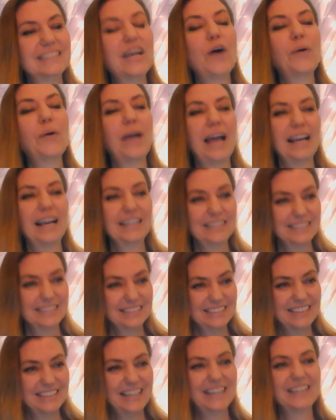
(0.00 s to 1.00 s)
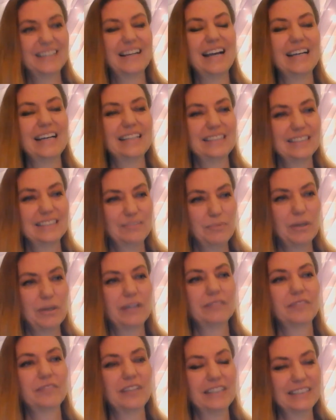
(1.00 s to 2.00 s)
Okay, all right,
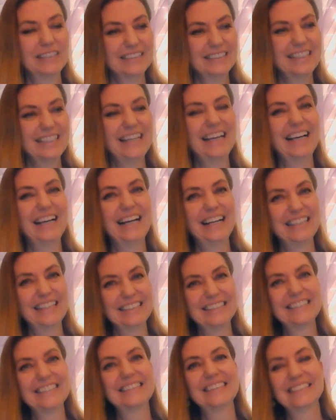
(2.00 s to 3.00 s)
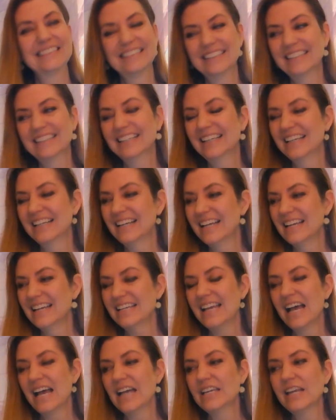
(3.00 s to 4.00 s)
perfect, yeah.
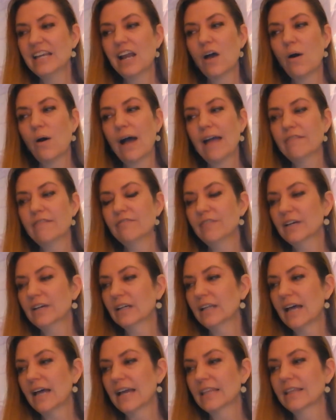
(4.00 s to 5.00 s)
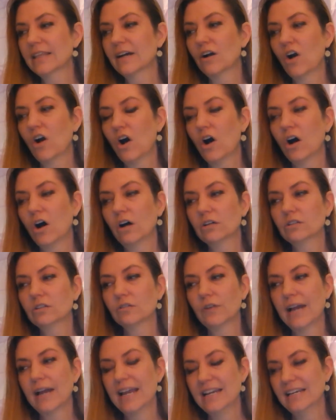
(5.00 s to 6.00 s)
Yeah, you know, I feel like they're all
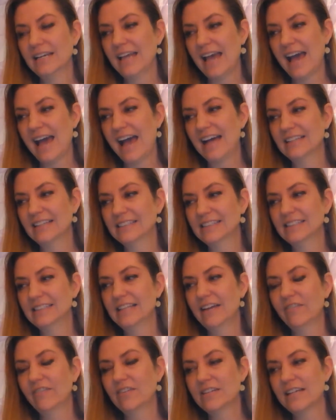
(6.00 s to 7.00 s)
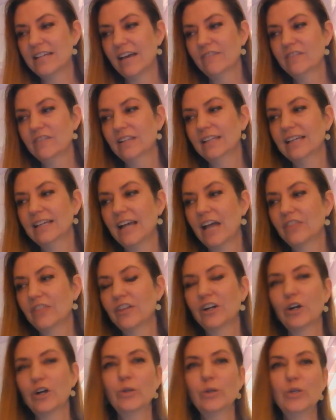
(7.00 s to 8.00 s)
great cats. They've definitely got
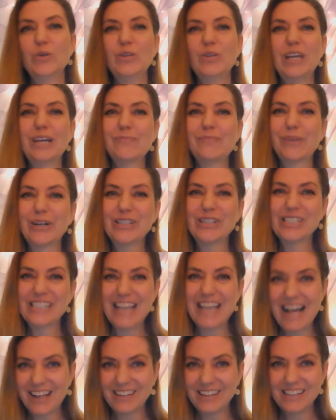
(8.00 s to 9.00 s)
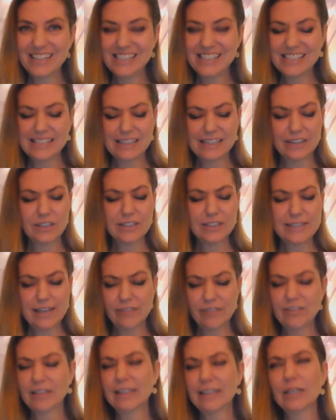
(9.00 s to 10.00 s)
their own unique personalities. They're
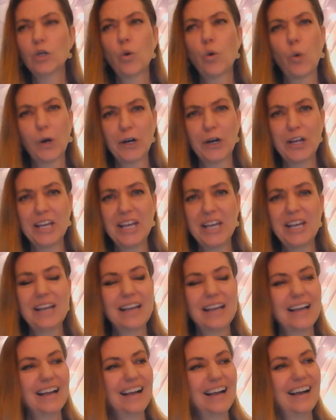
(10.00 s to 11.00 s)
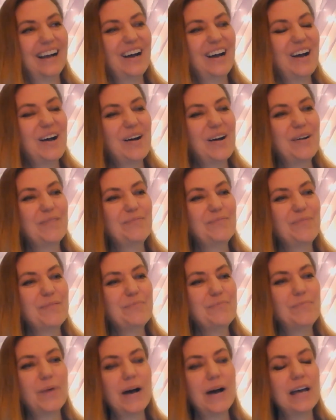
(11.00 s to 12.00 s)
definitely quirky,
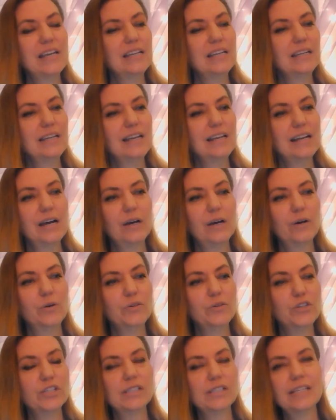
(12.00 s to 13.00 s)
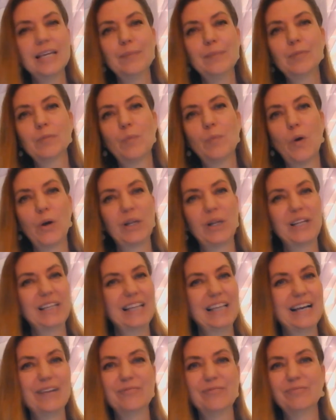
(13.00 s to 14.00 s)
but, you know, just keep spoiling
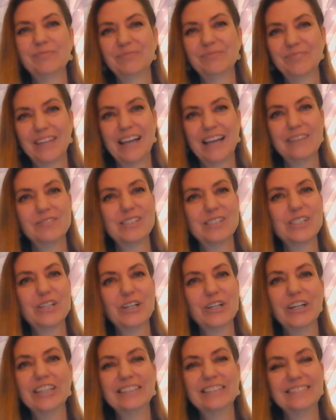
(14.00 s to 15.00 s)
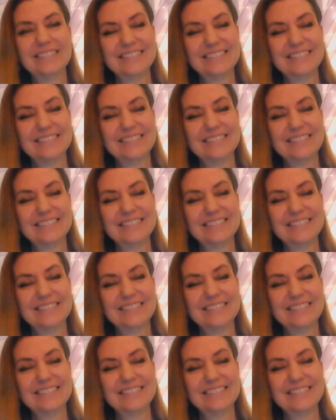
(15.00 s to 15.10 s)
them. Life is good.